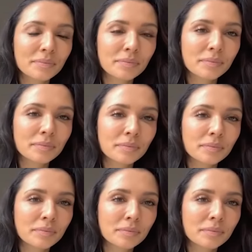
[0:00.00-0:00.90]

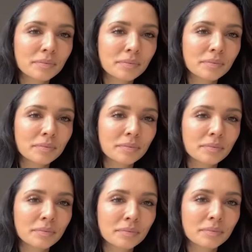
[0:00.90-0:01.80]

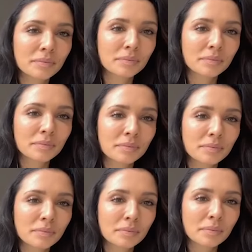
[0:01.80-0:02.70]

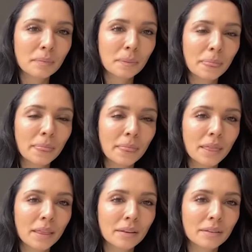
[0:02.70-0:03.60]

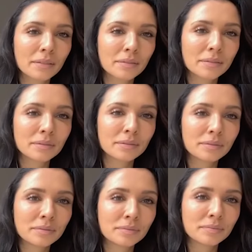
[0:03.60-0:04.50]

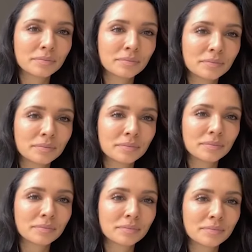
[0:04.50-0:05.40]

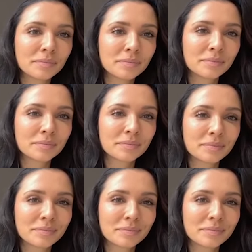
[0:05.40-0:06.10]
(silent)